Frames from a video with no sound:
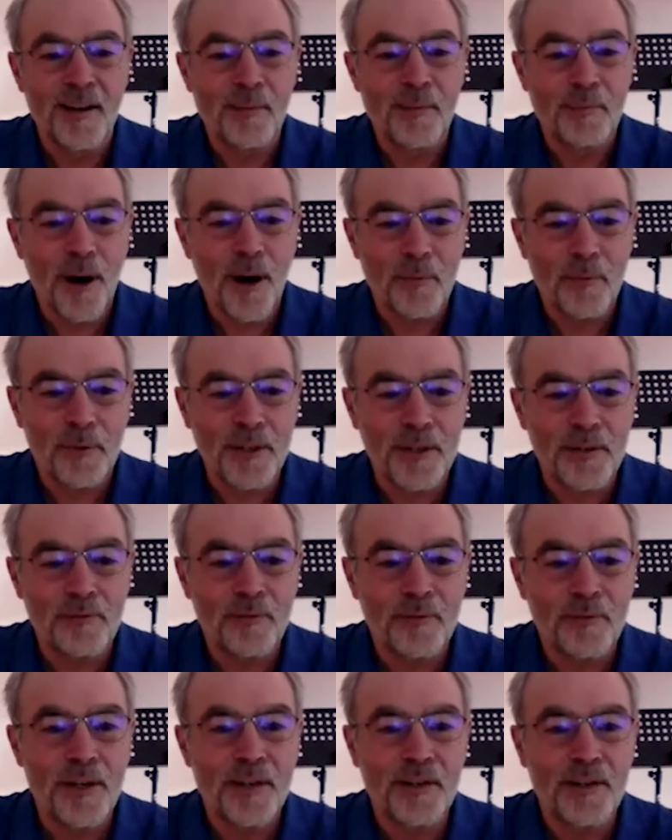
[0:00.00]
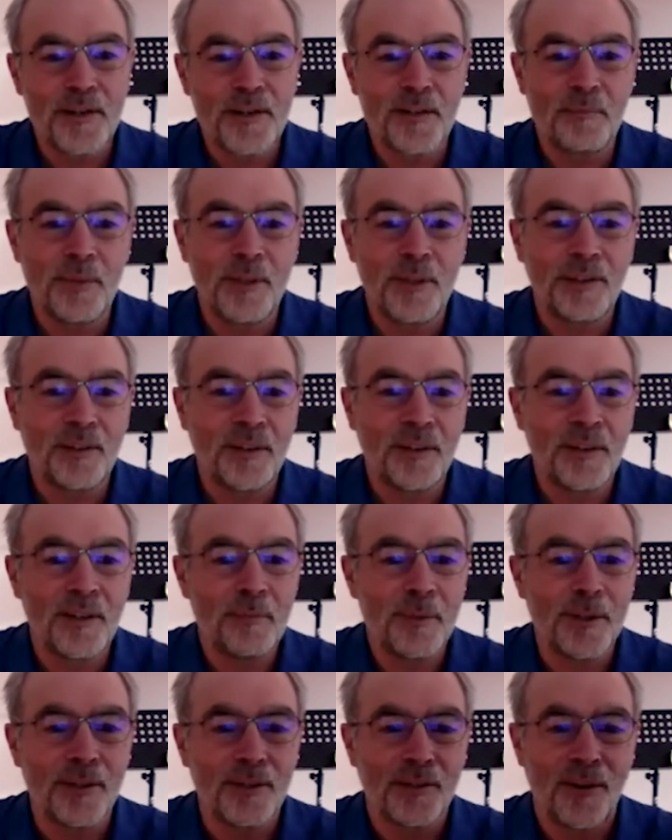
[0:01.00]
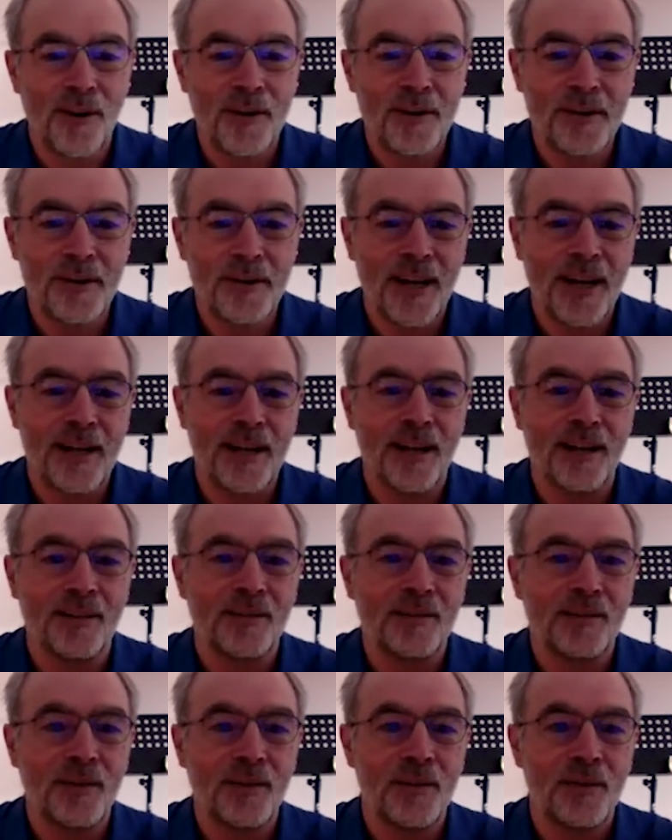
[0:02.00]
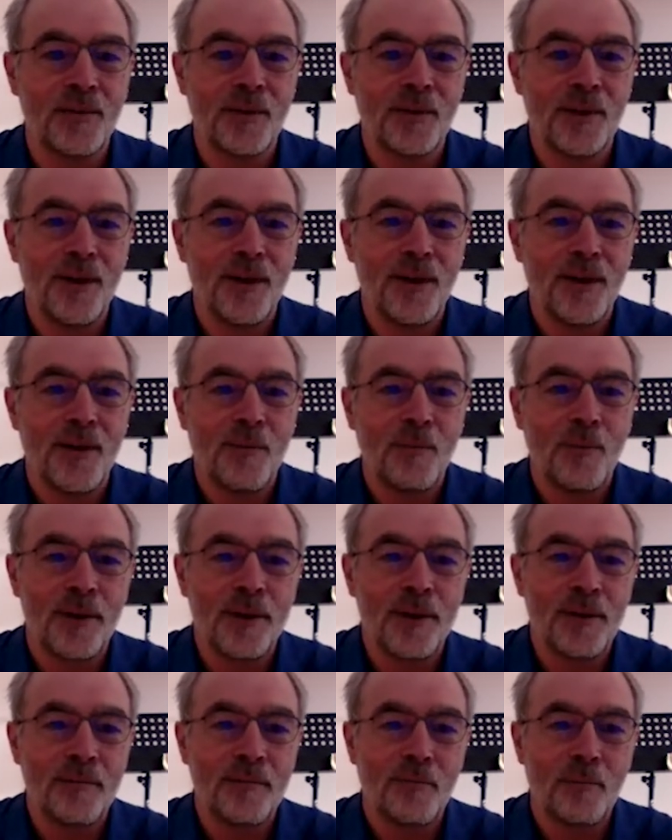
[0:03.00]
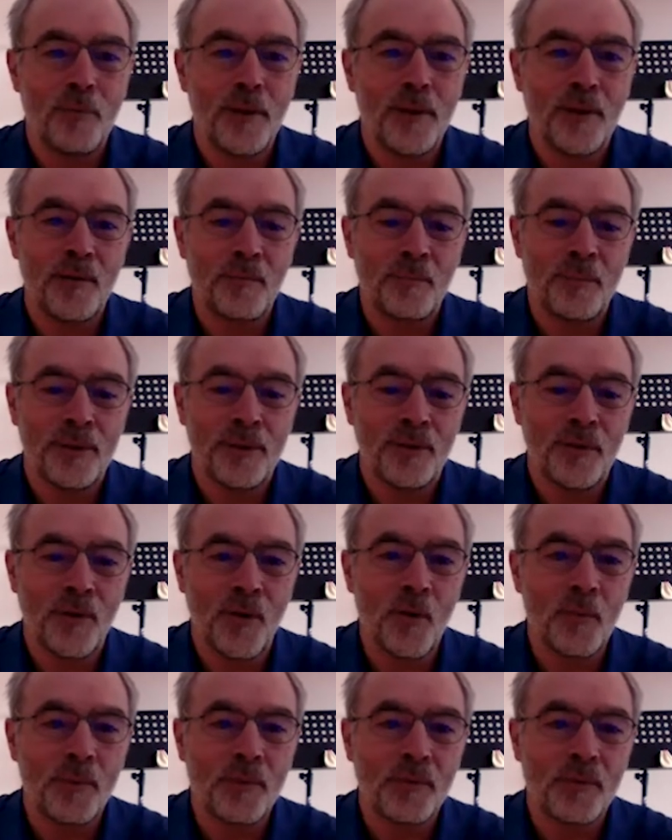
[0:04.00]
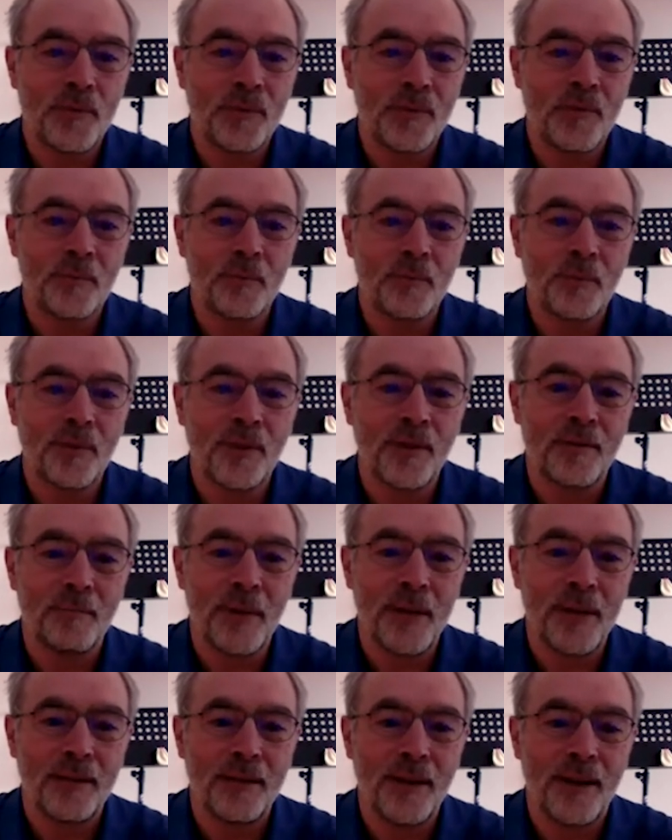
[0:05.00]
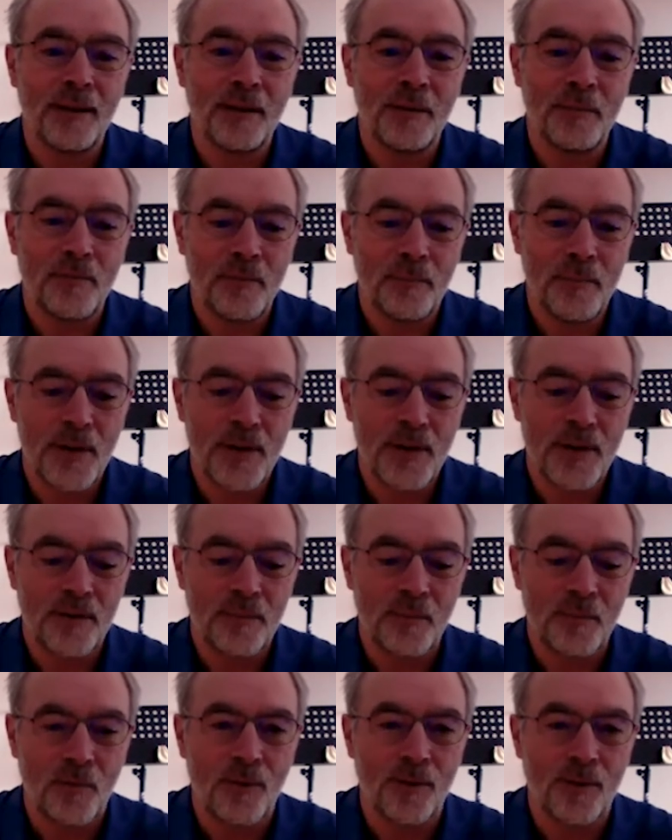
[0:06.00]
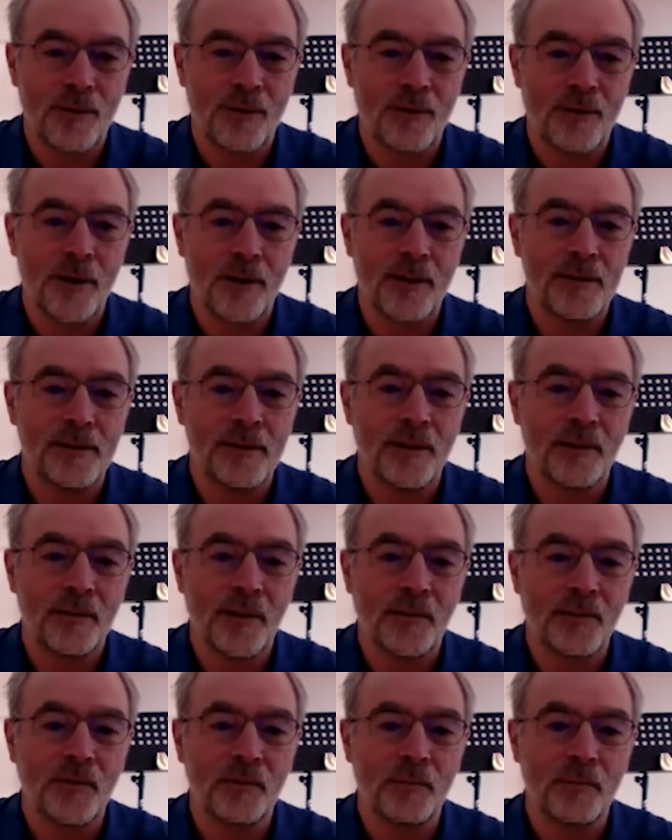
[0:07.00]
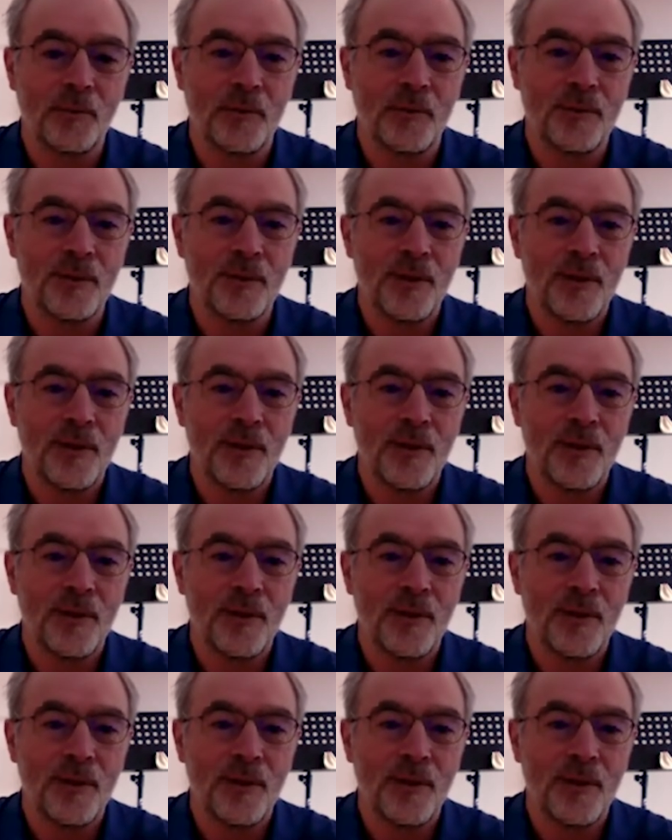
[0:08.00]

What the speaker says: property information in BC, but it's hard to get at. So what if we could build open systems that made that information more readily accessible?